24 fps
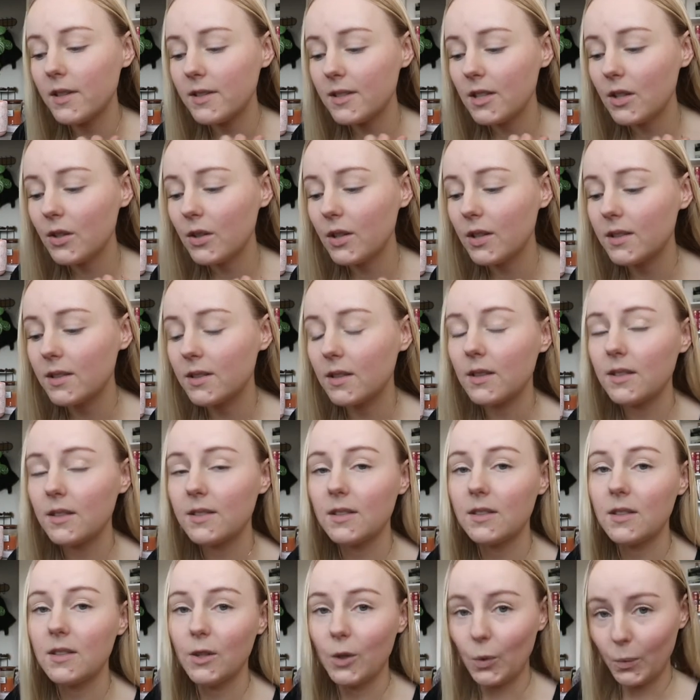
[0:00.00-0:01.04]
series and this
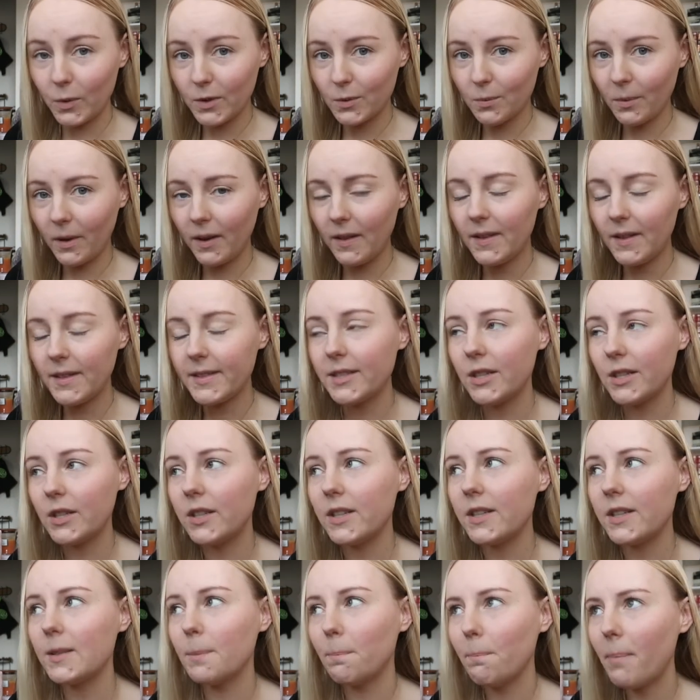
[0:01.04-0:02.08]
is the newest one in the
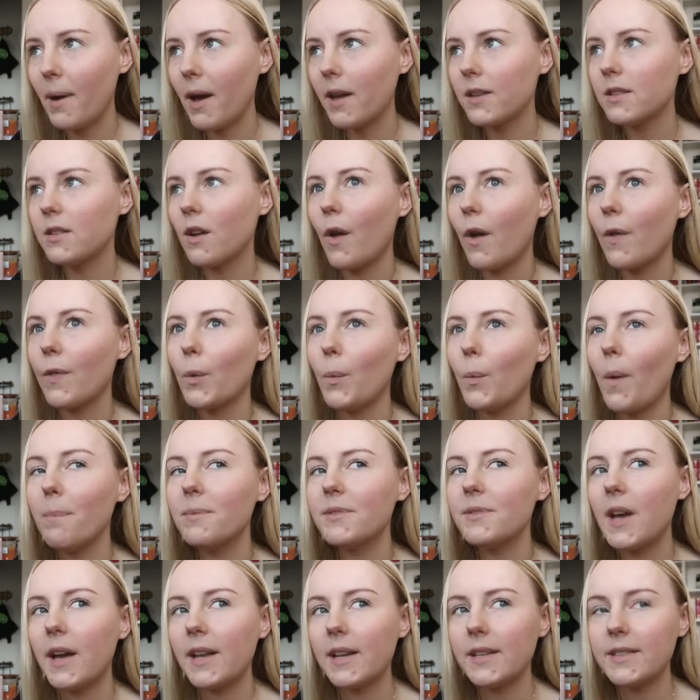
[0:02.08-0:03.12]
series, but on the
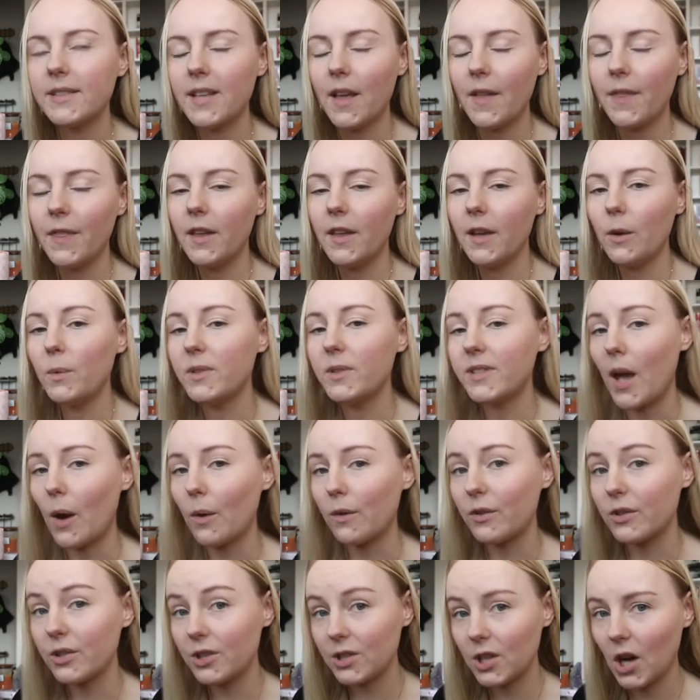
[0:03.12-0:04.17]
website it said it was out
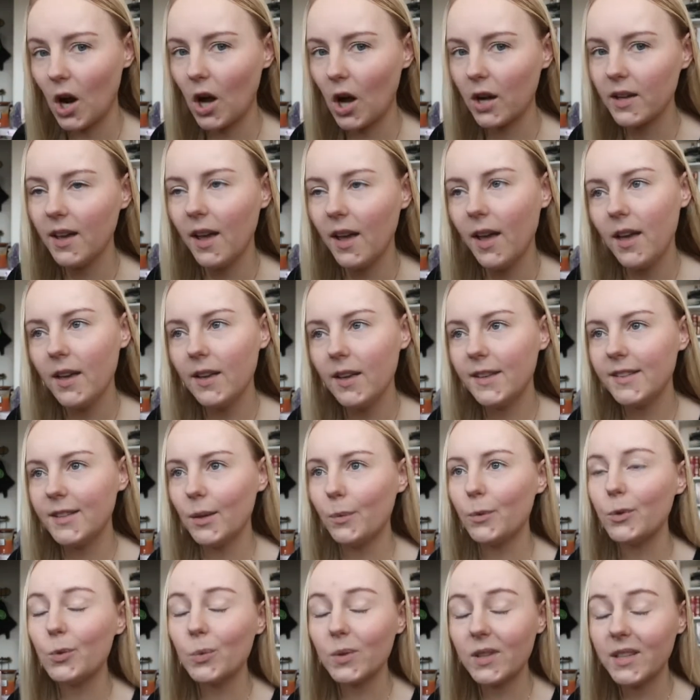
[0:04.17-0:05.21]
of stock. So I
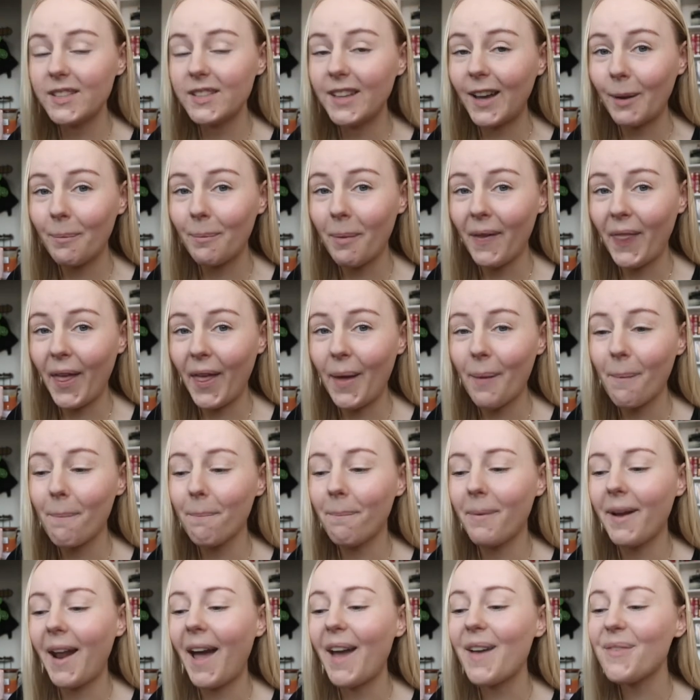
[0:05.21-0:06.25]
was really sad about that,
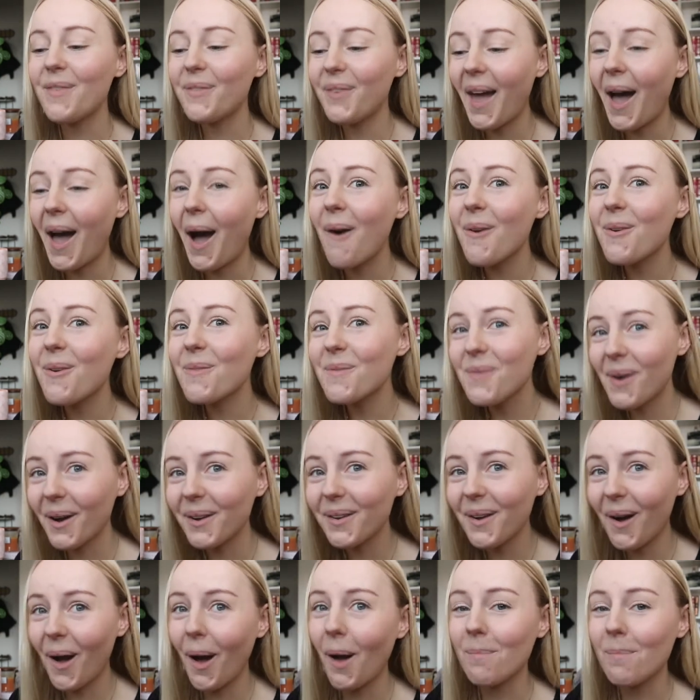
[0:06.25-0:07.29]
but I found one
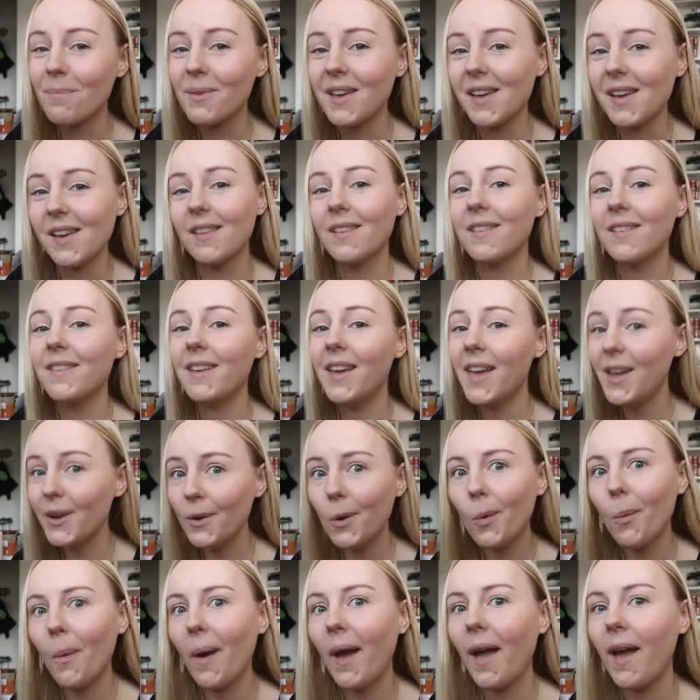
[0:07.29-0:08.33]
copy
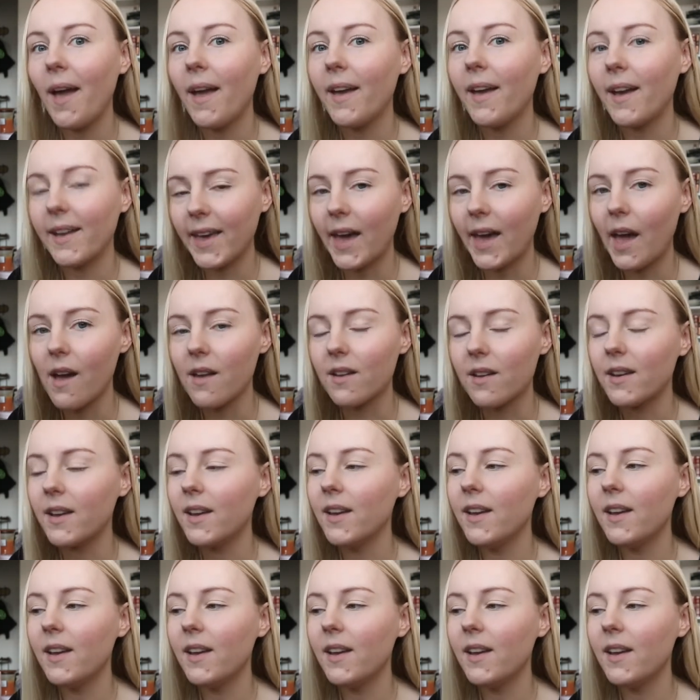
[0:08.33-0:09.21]
hidden away again